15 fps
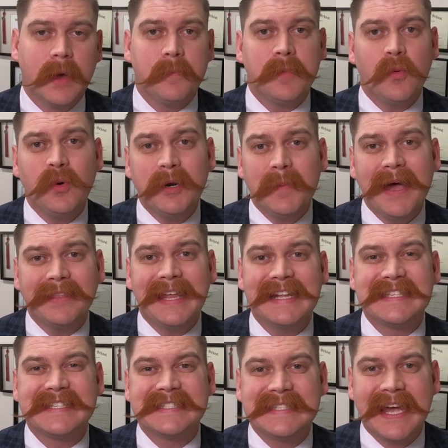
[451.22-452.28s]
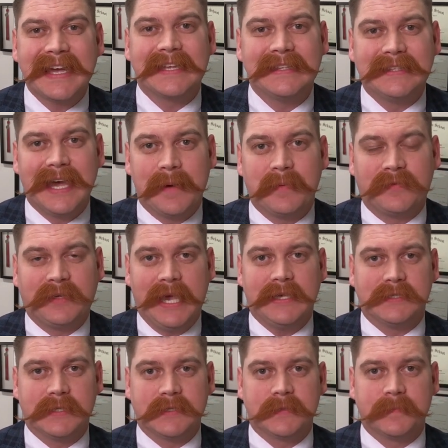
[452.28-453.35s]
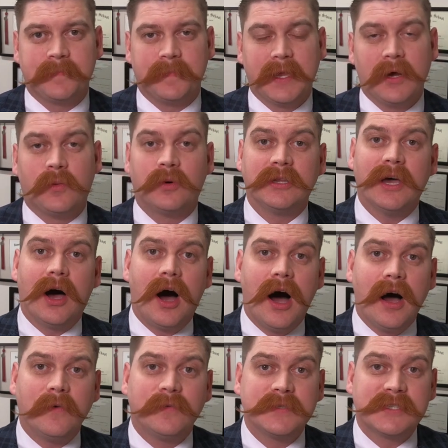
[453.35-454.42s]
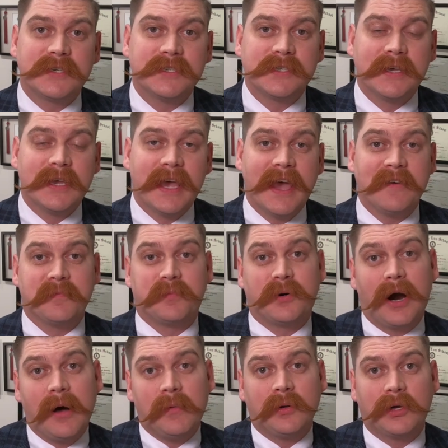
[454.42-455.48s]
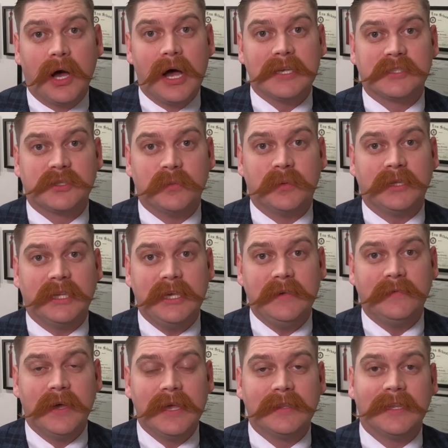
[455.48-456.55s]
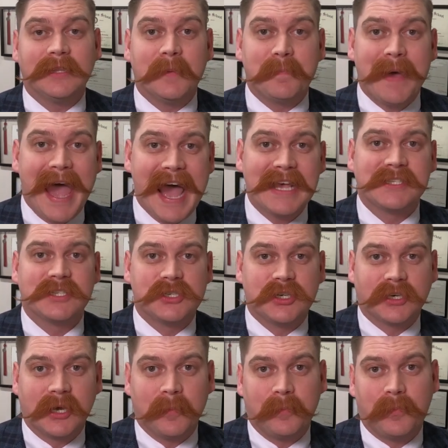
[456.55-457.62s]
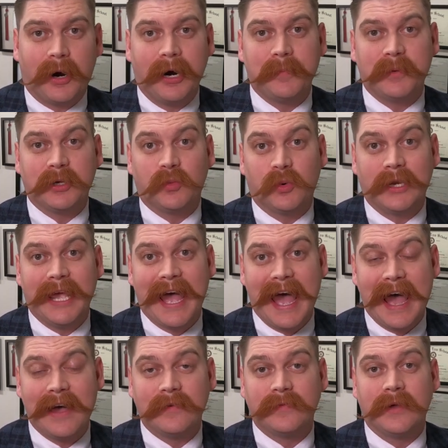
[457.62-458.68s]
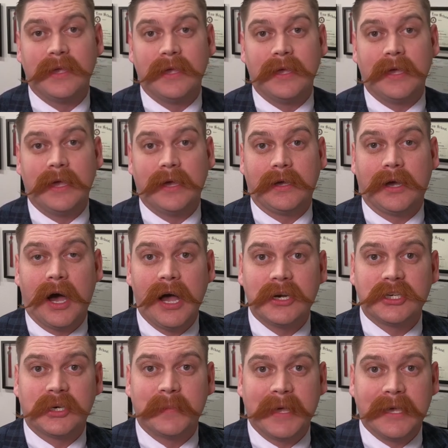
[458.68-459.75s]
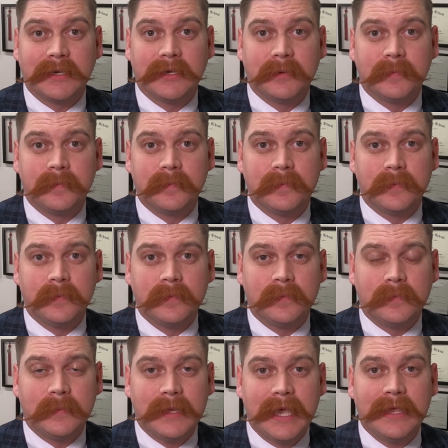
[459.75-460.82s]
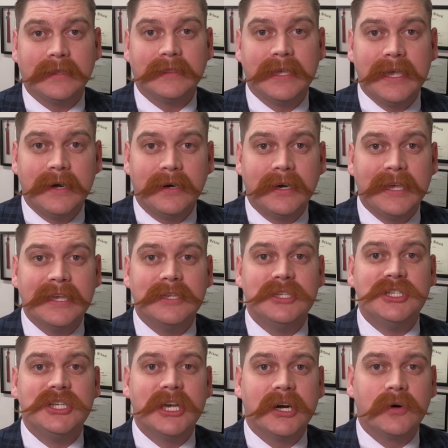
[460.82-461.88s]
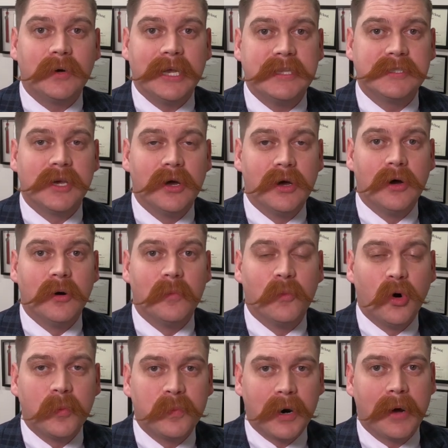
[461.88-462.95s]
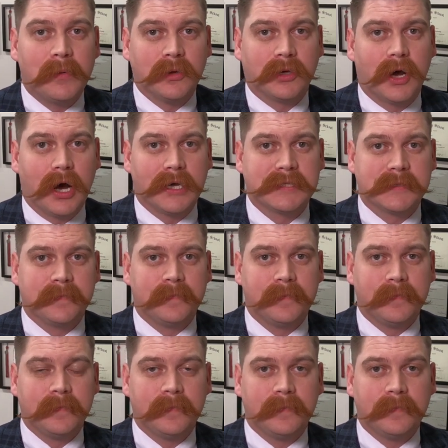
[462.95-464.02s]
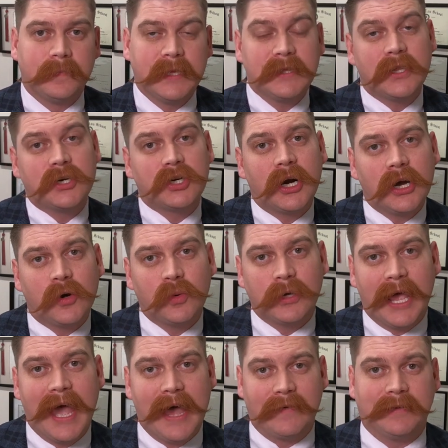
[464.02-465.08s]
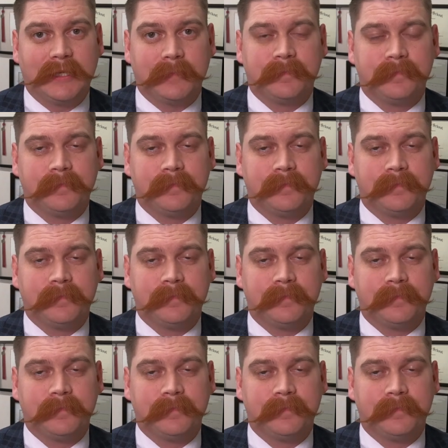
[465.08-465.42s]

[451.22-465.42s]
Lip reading: But what about that second type of cases, where the officers have probable cause to believe that the passenger compartment would have contraband, and later it generates more probable cause that the trunk would have it?